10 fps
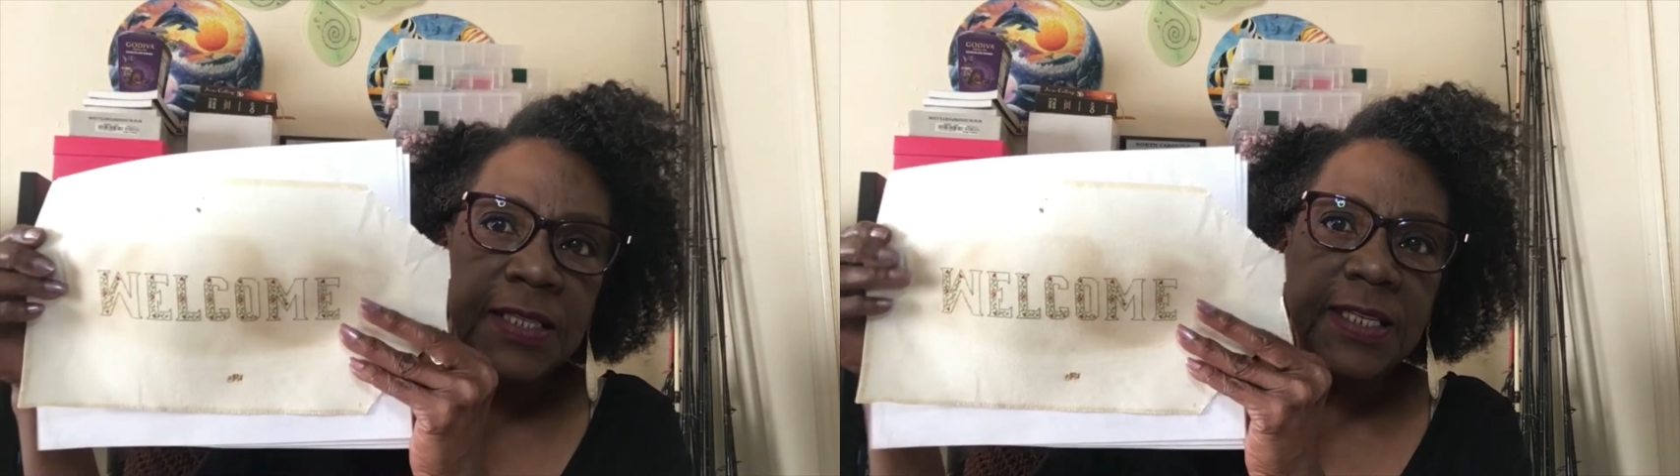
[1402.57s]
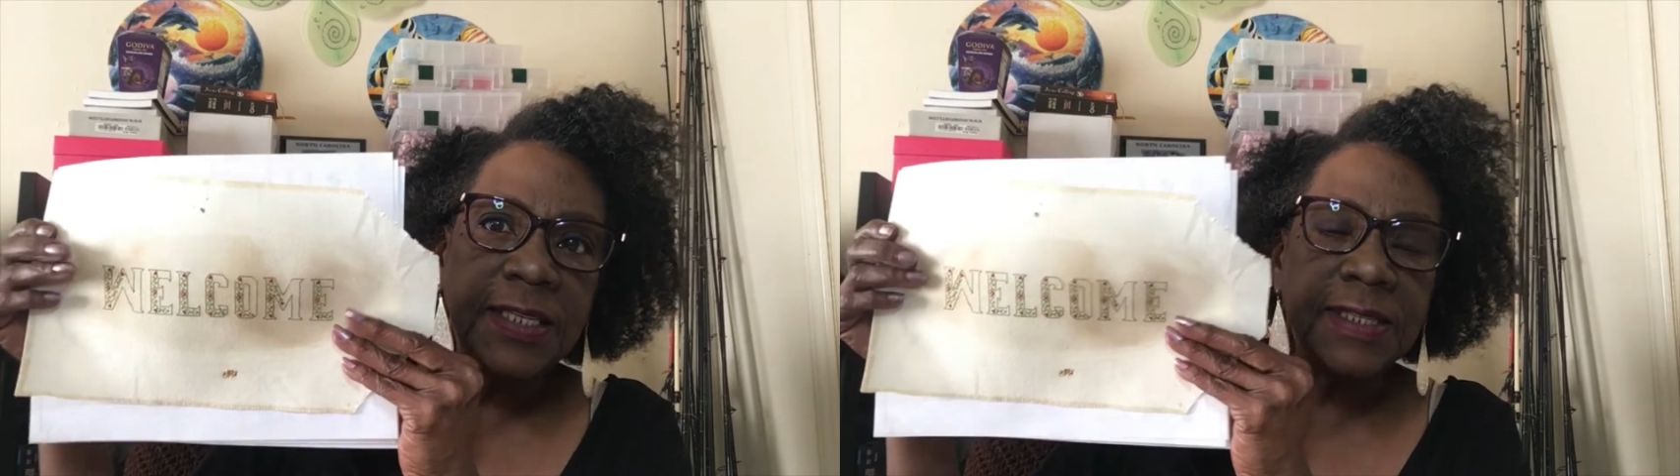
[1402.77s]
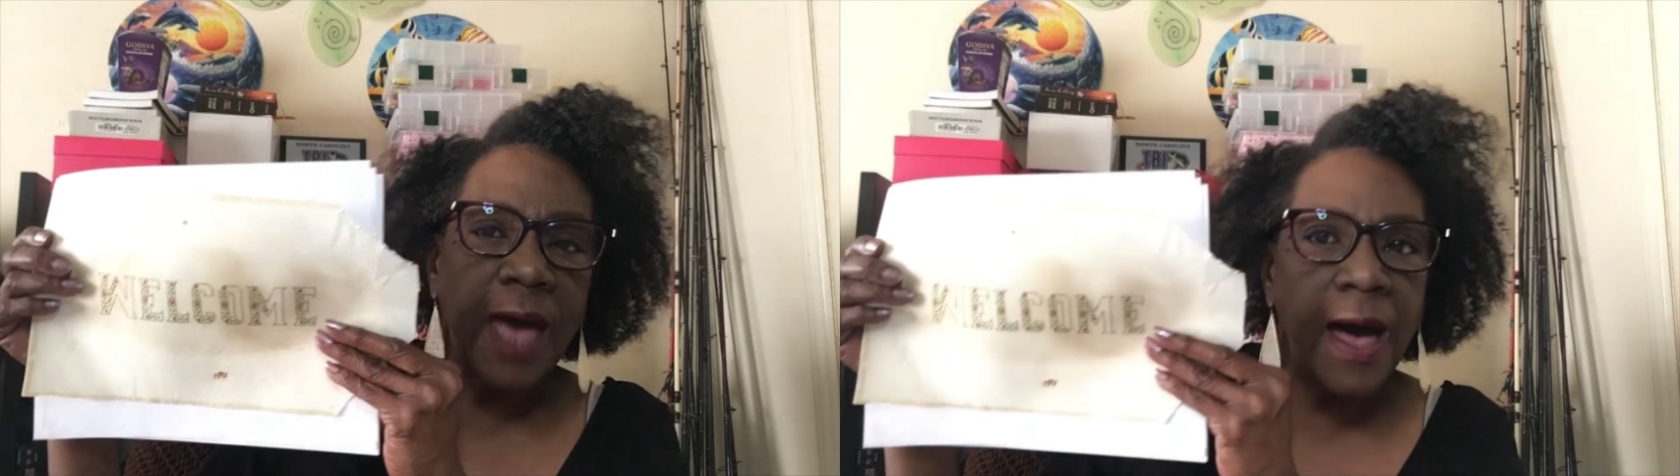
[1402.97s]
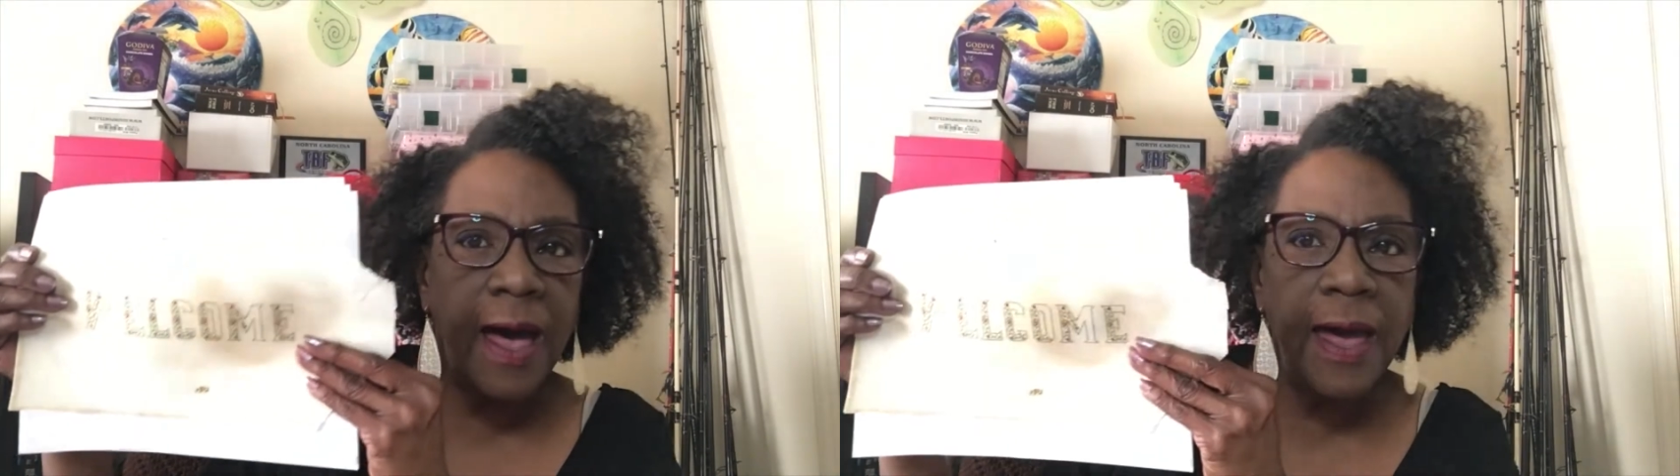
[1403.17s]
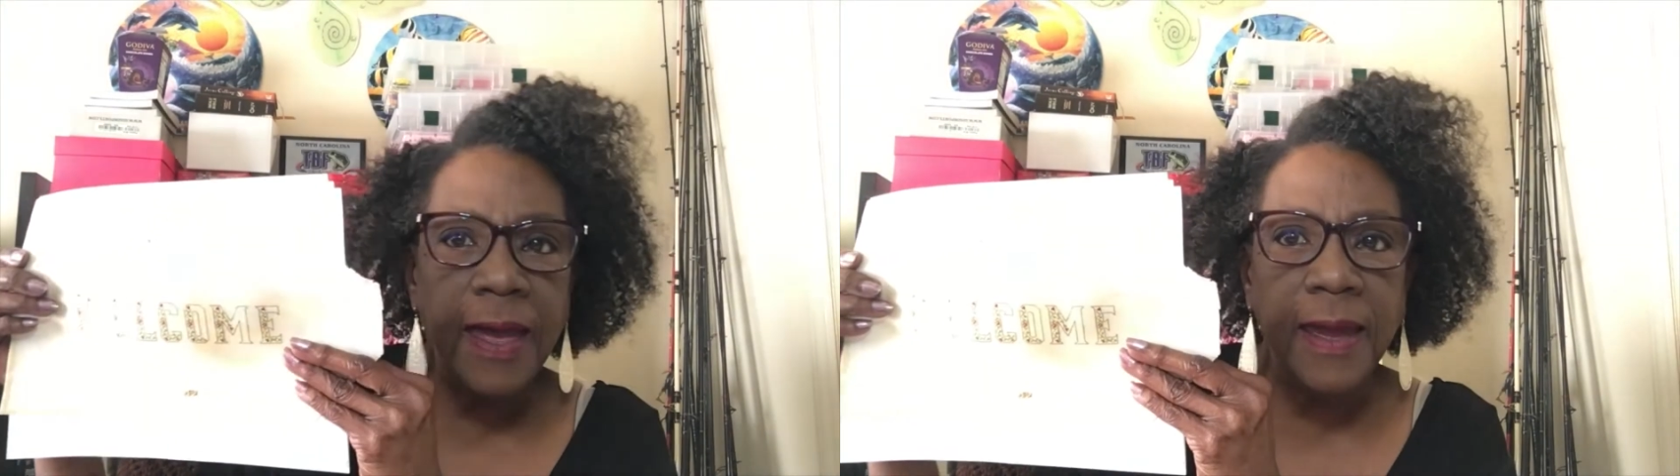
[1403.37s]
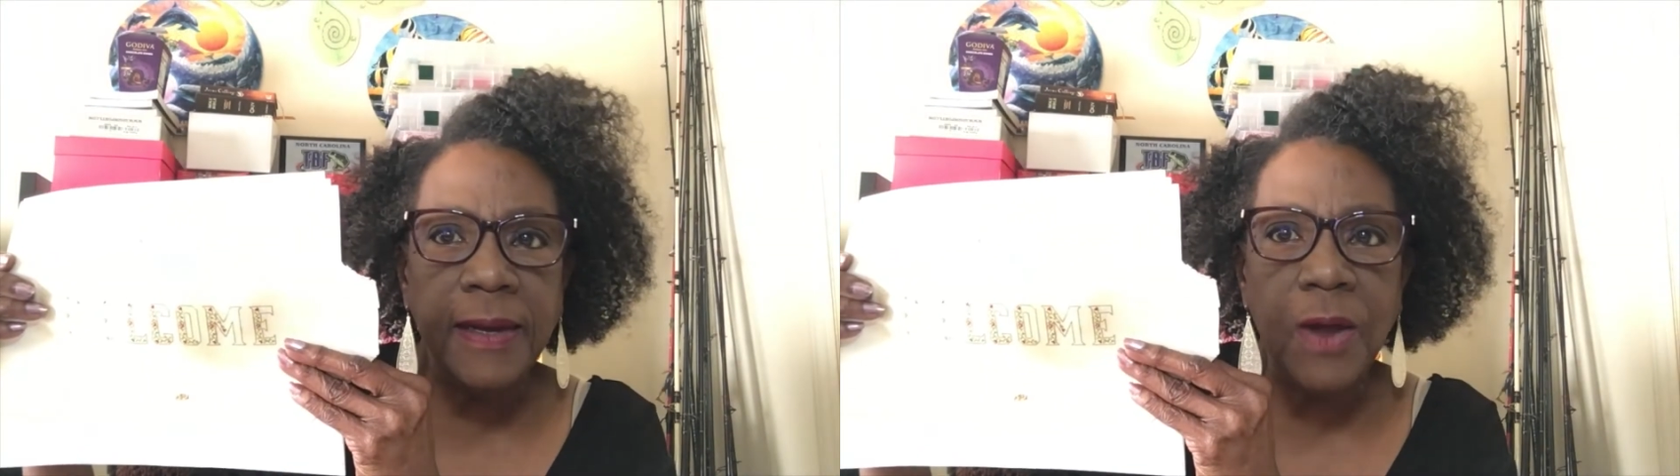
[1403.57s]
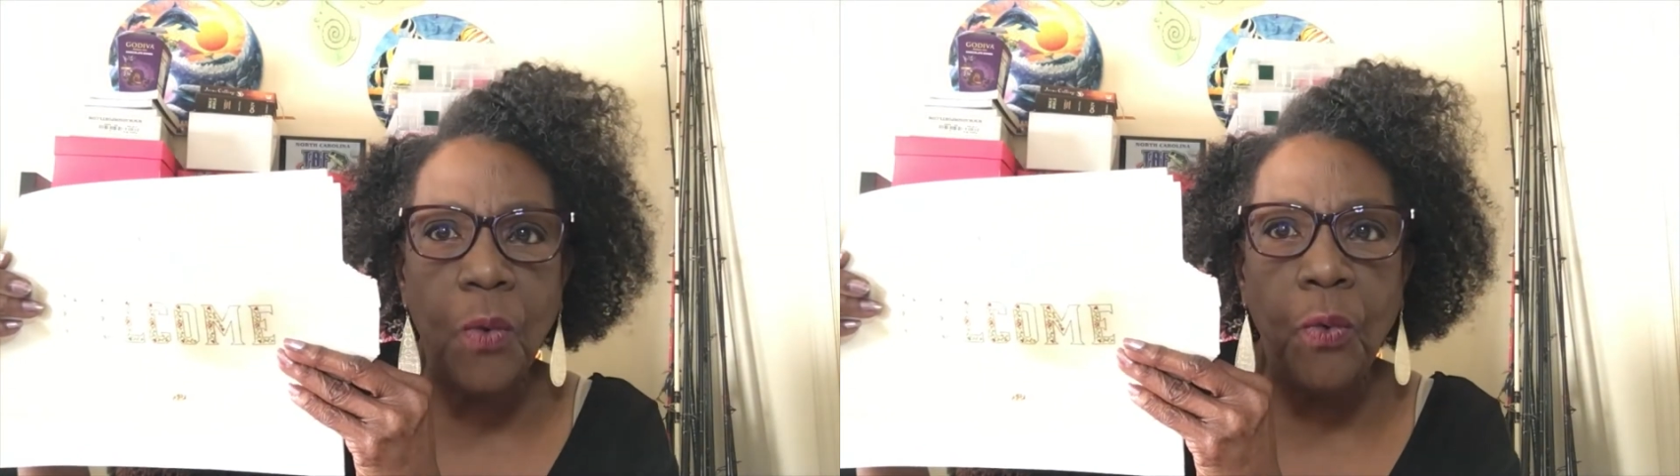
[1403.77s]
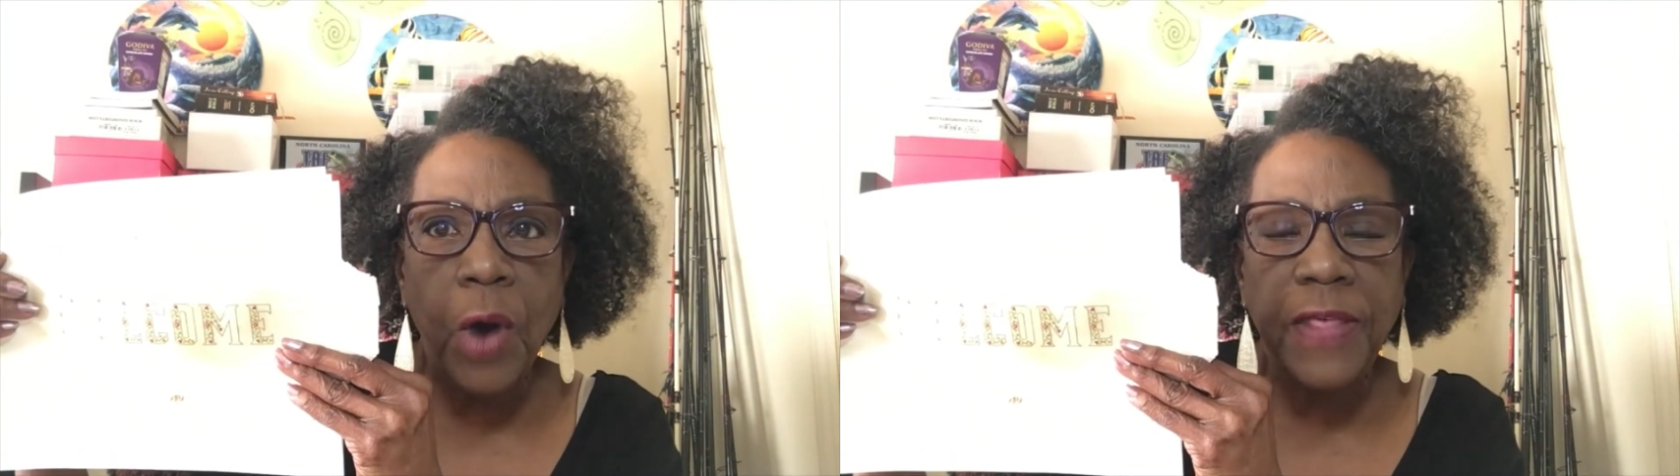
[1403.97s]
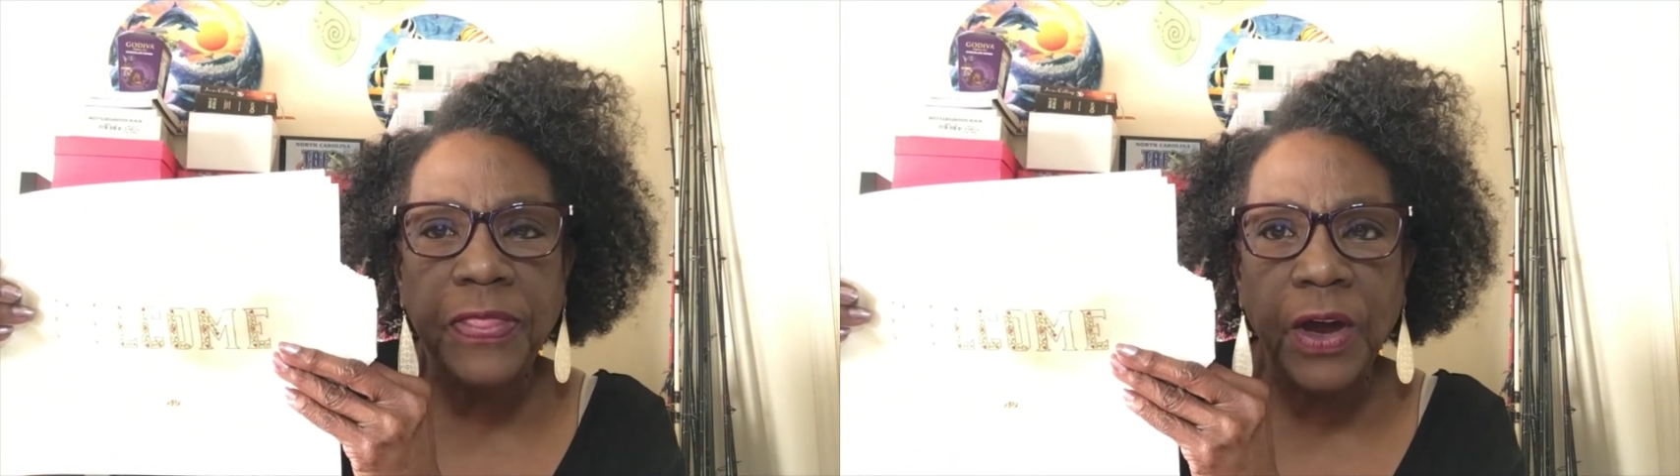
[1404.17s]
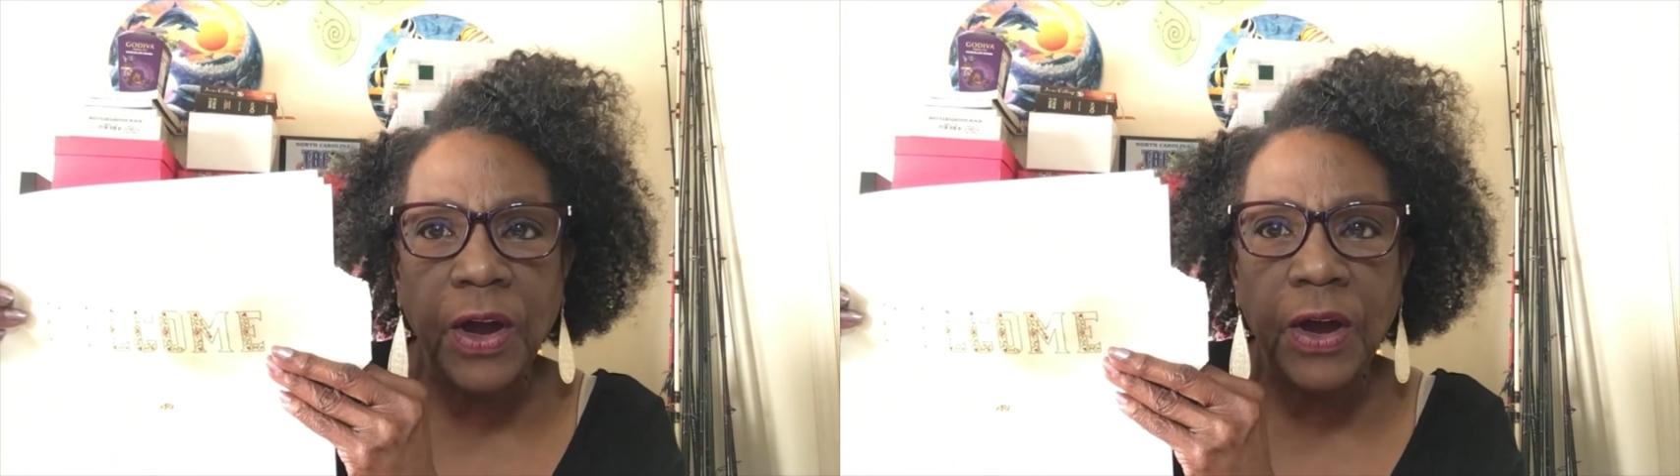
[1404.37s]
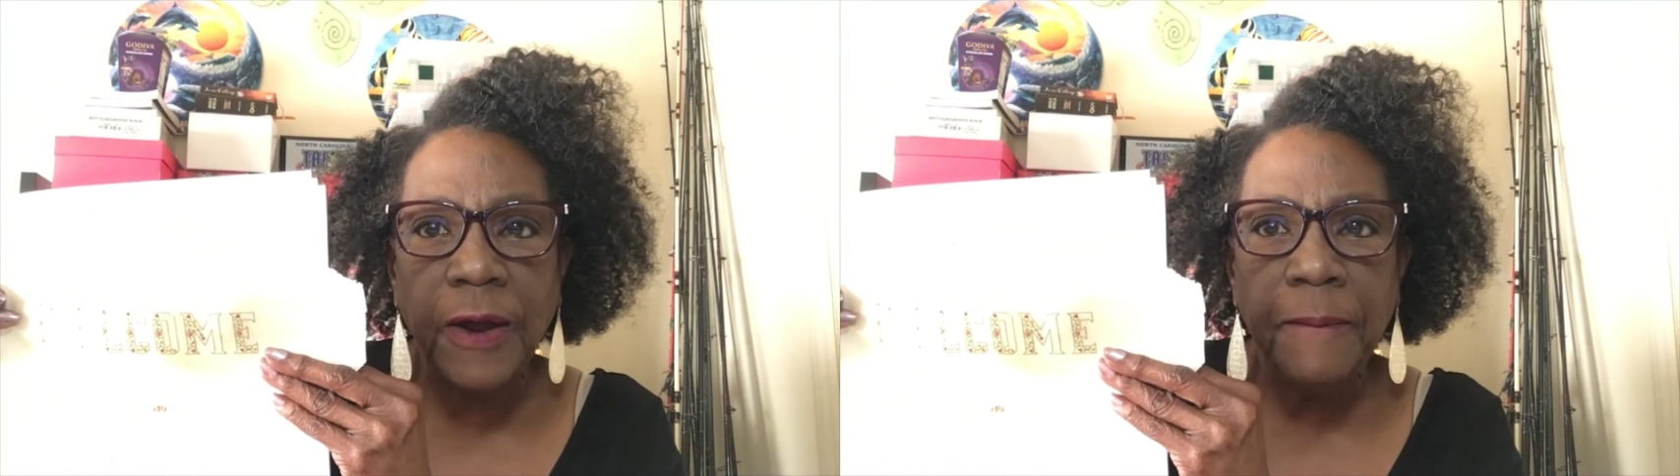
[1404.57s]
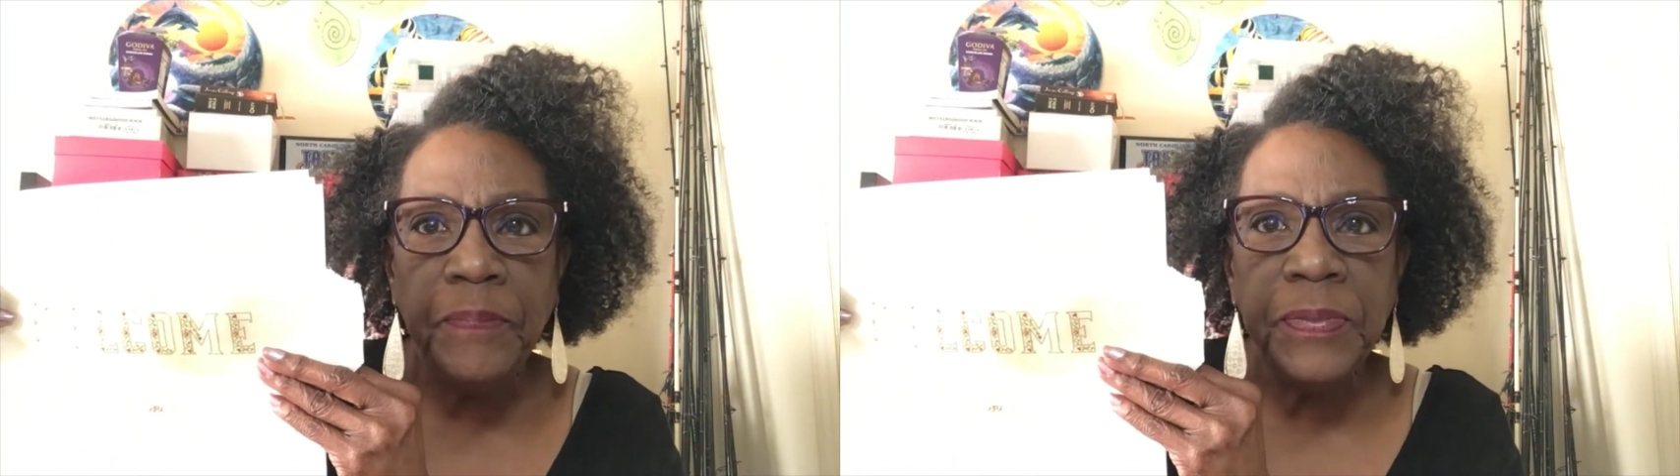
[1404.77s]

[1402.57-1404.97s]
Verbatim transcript: decide whether